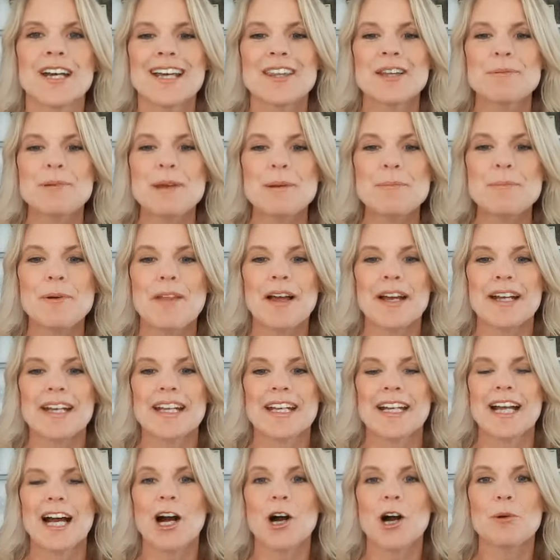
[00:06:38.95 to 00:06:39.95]
the people that
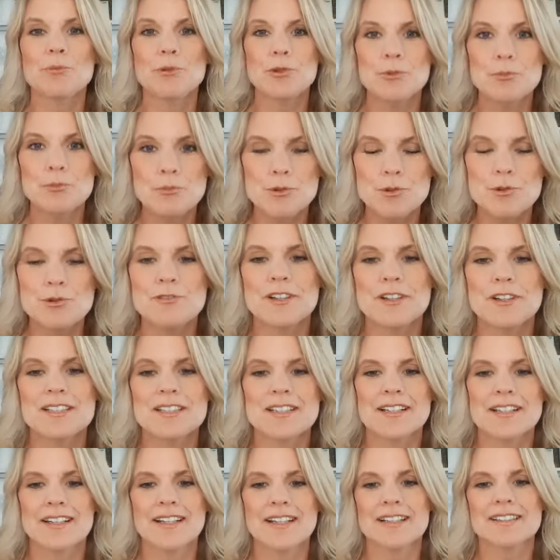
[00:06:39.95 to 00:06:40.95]
can help you move
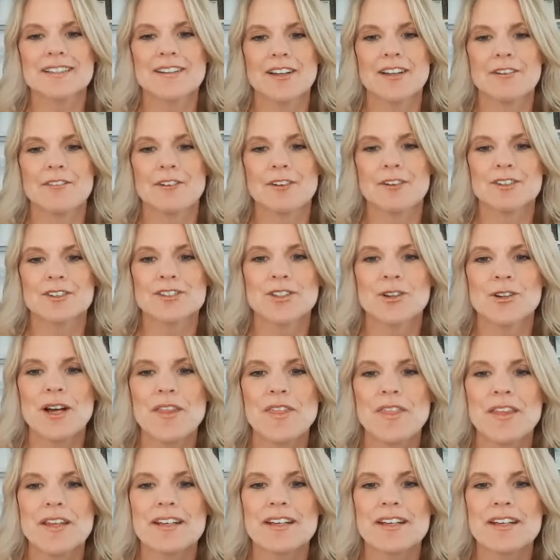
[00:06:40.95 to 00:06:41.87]
into the next level so i mm.